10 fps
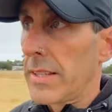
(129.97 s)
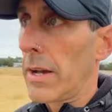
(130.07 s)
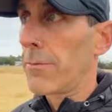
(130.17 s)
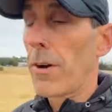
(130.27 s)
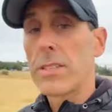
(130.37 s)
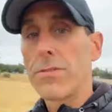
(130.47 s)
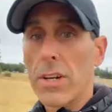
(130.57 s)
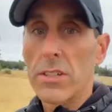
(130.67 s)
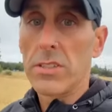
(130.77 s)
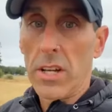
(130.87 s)
Now, vice
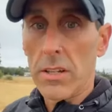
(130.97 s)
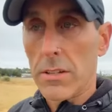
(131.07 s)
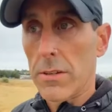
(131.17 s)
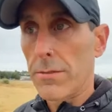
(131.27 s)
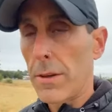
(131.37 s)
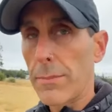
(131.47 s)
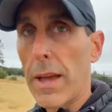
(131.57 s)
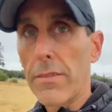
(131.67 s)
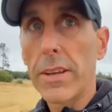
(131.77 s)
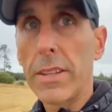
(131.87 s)
versa, flip
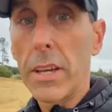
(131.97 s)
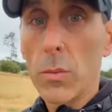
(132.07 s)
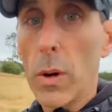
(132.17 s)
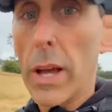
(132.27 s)
that around the other